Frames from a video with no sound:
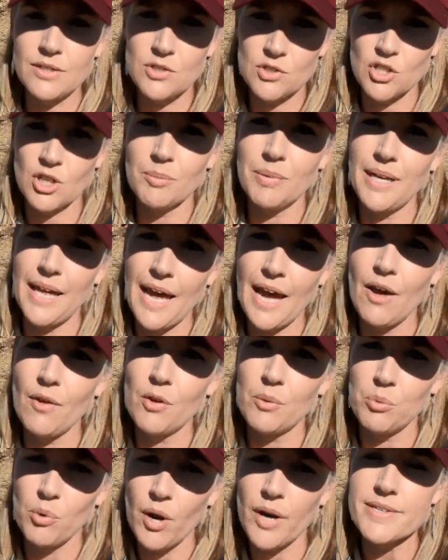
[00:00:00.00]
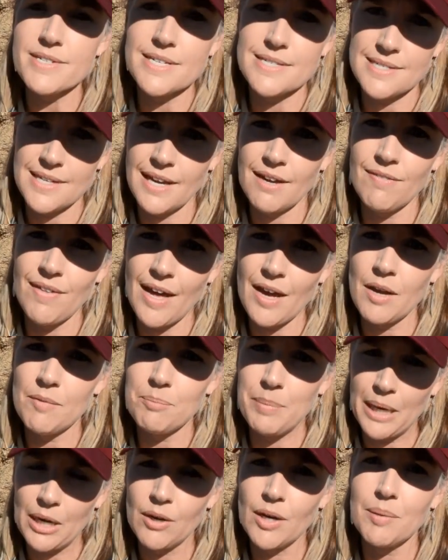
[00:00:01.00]
determine how the processing of that
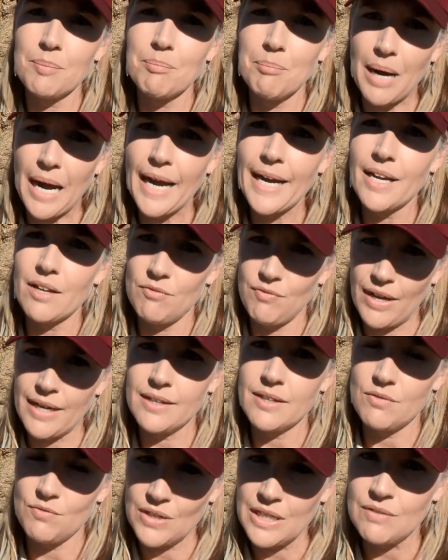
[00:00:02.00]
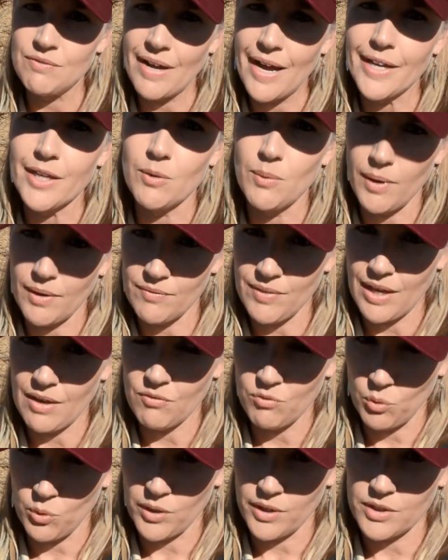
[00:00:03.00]
berry might affect the feed value of that
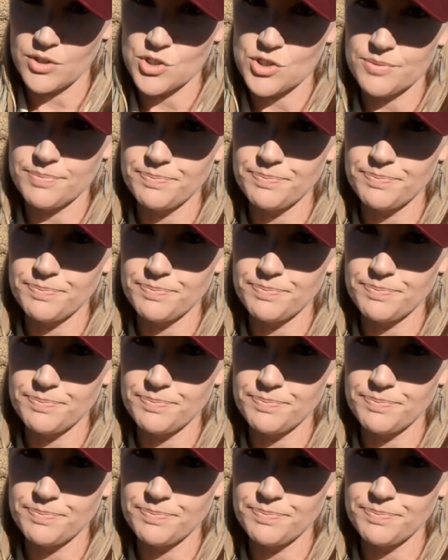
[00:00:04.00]
forage.